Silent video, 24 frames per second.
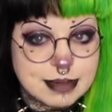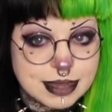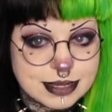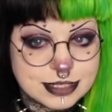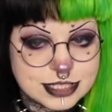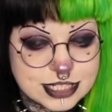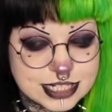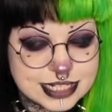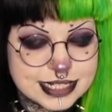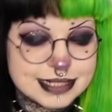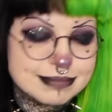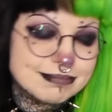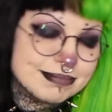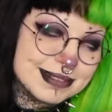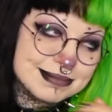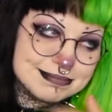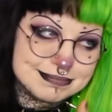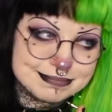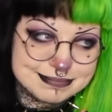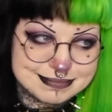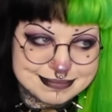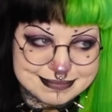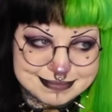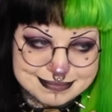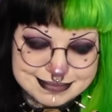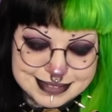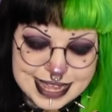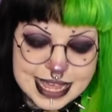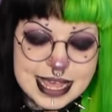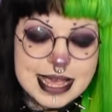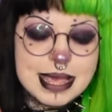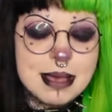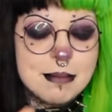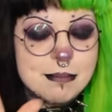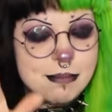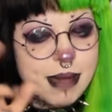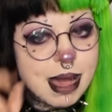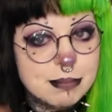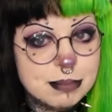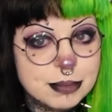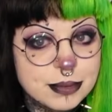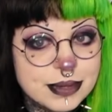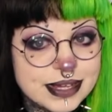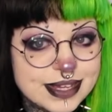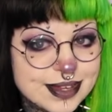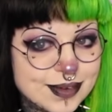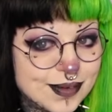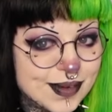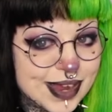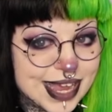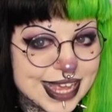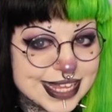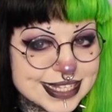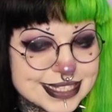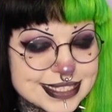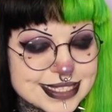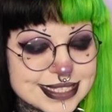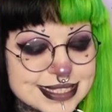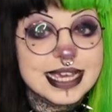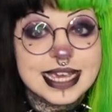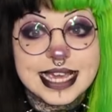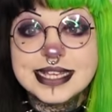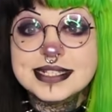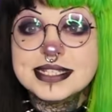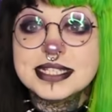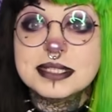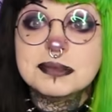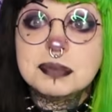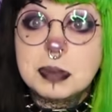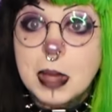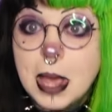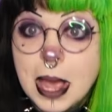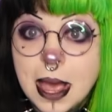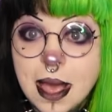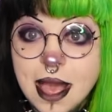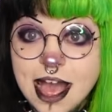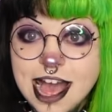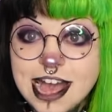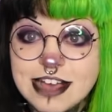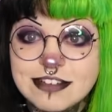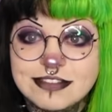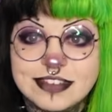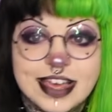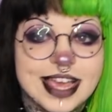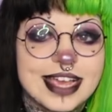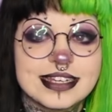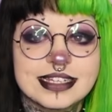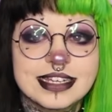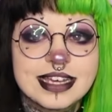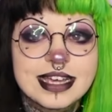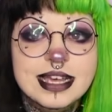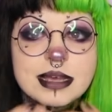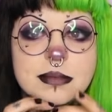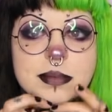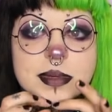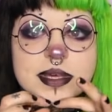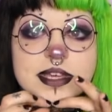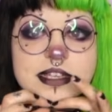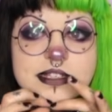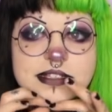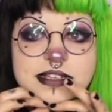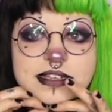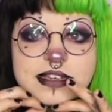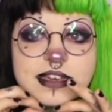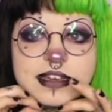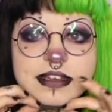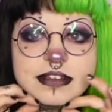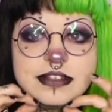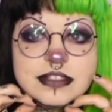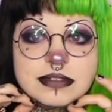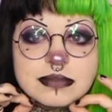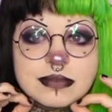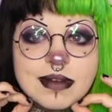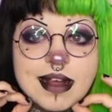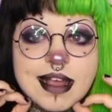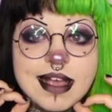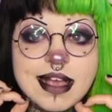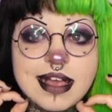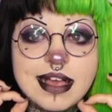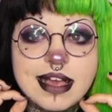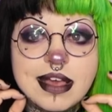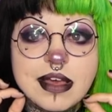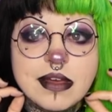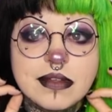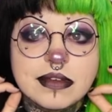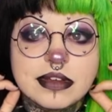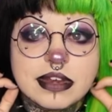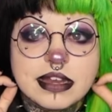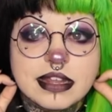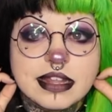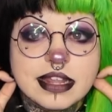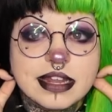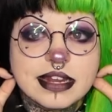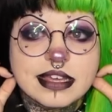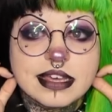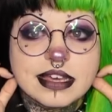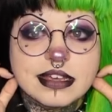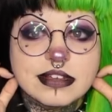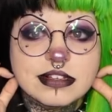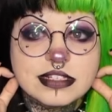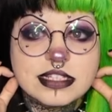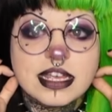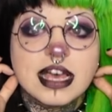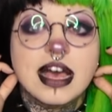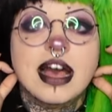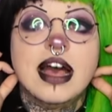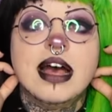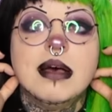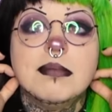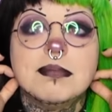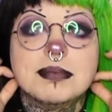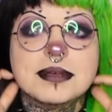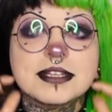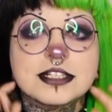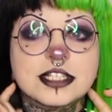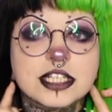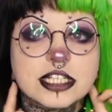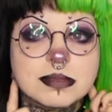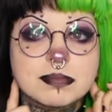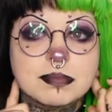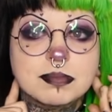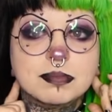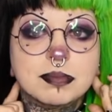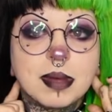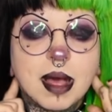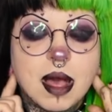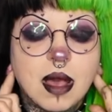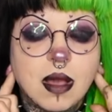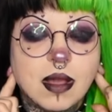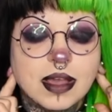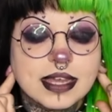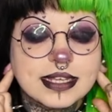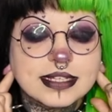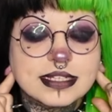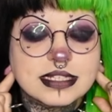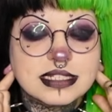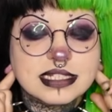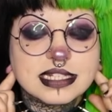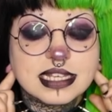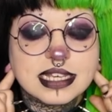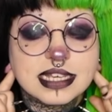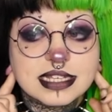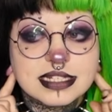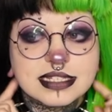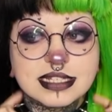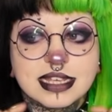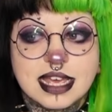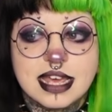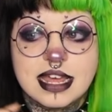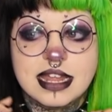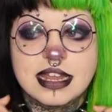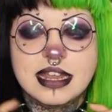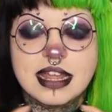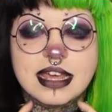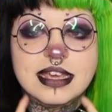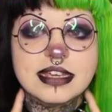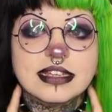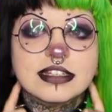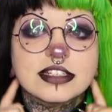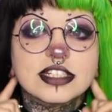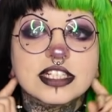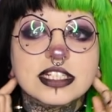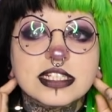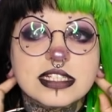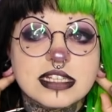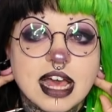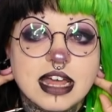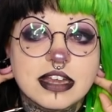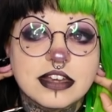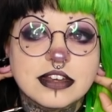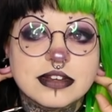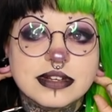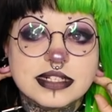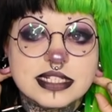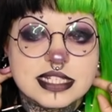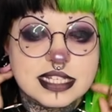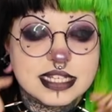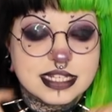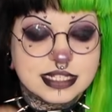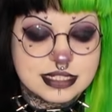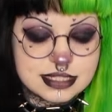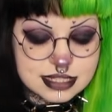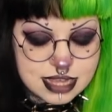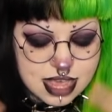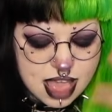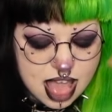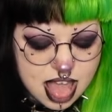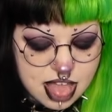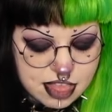Motion, my boy Chris, his is perfect, because it goes round and then it goes up just behind his ears, and like just under his ears.